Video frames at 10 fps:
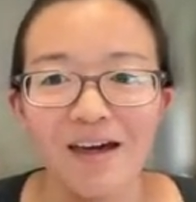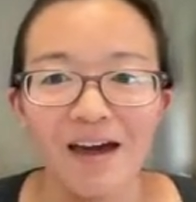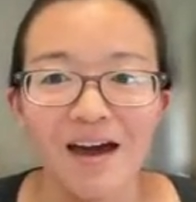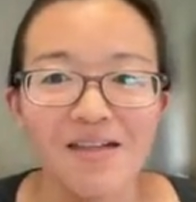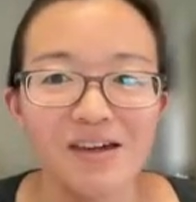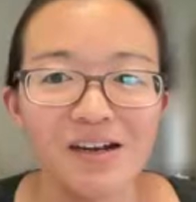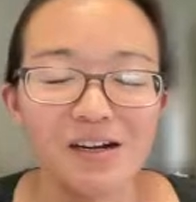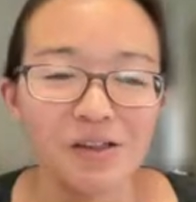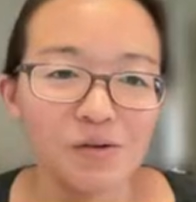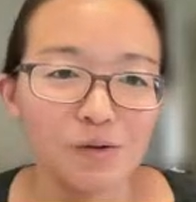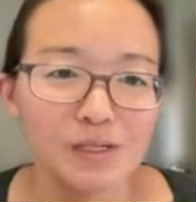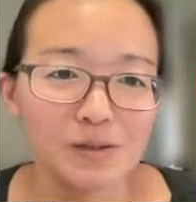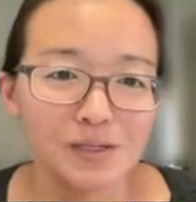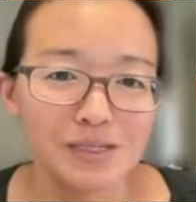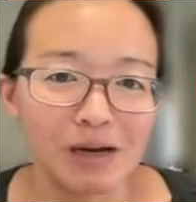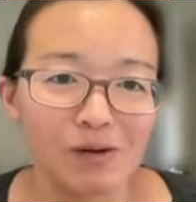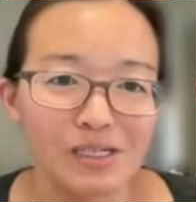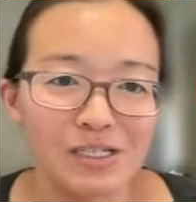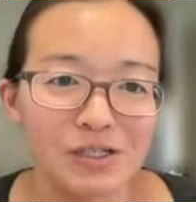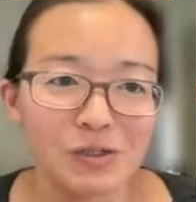And then another resource that I
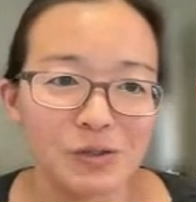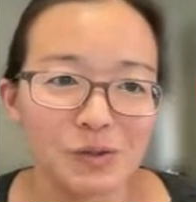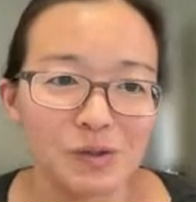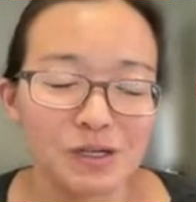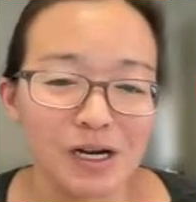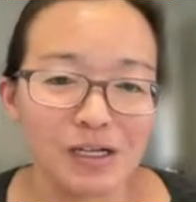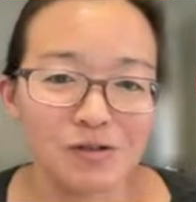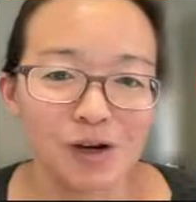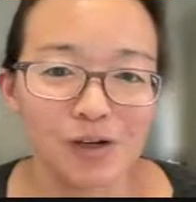wanted to draw your